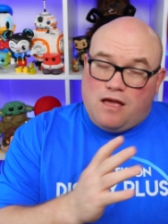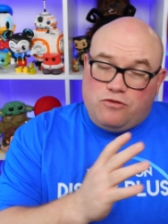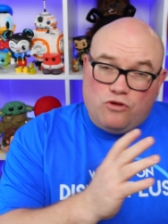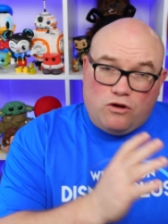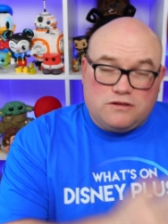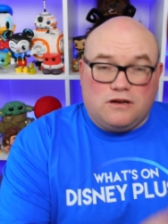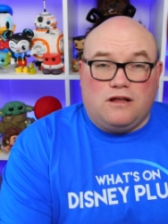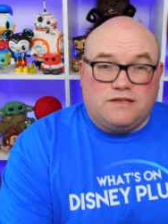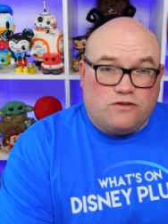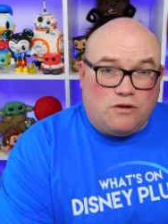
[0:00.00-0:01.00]
not
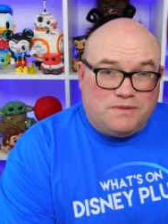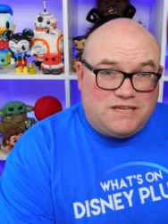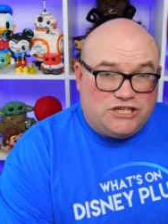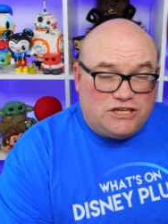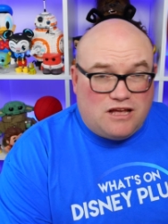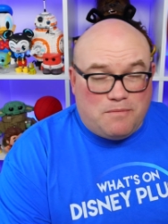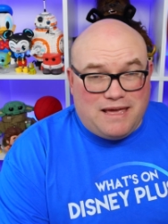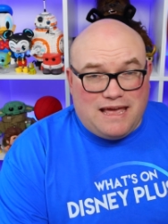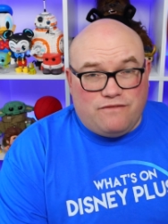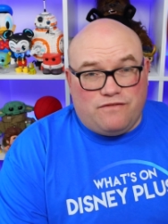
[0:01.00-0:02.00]
lots of competition
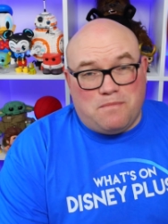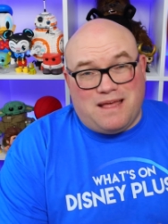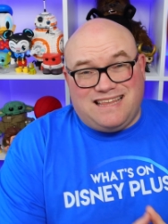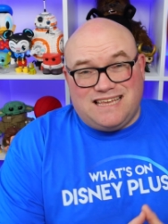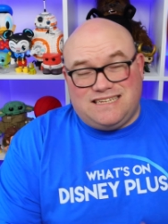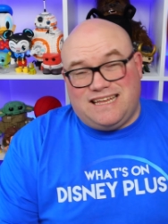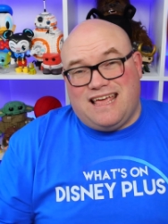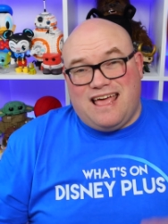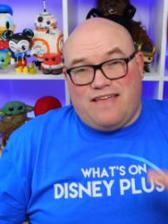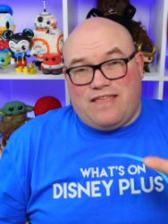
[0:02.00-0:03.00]
coming in from
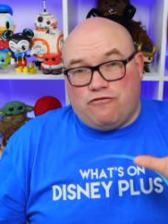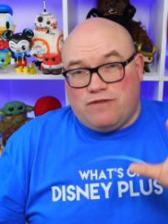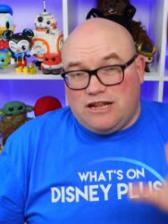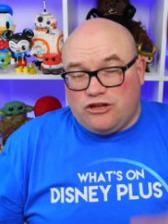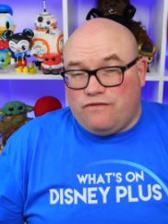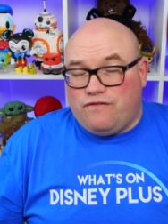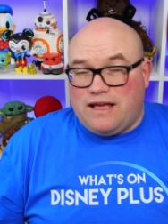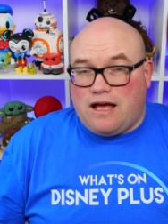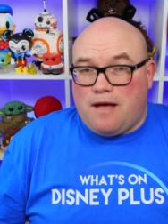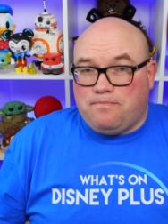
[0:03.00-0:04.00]
Disney. They really do
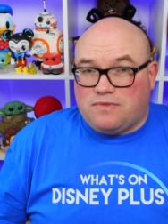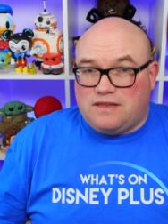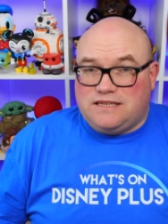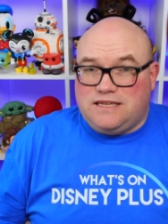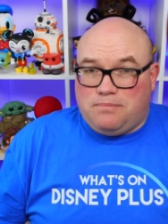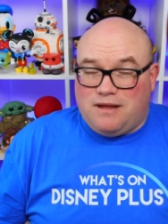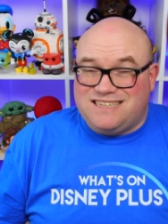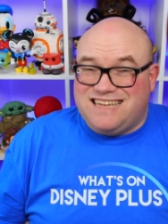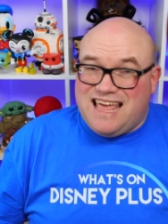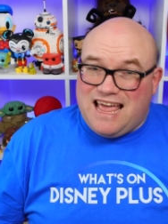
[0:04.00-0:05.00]
think um, Disney
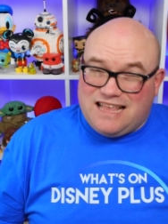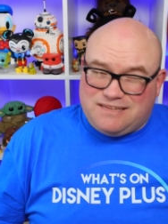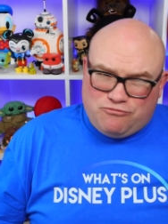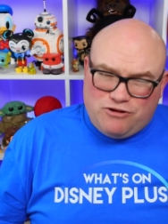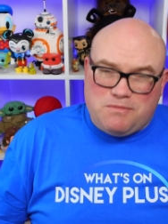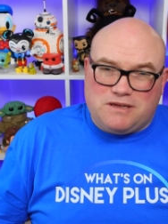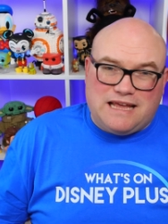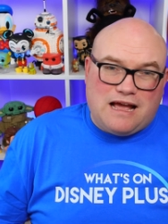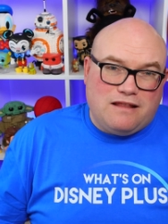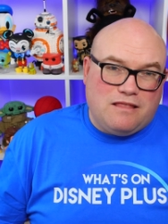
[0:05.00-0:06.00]
Plus is pretty much
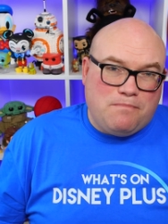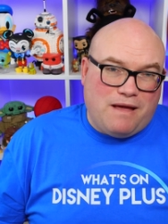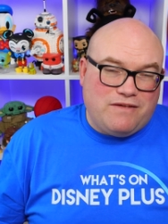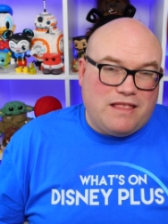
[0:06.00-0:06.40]
their kind of the, I think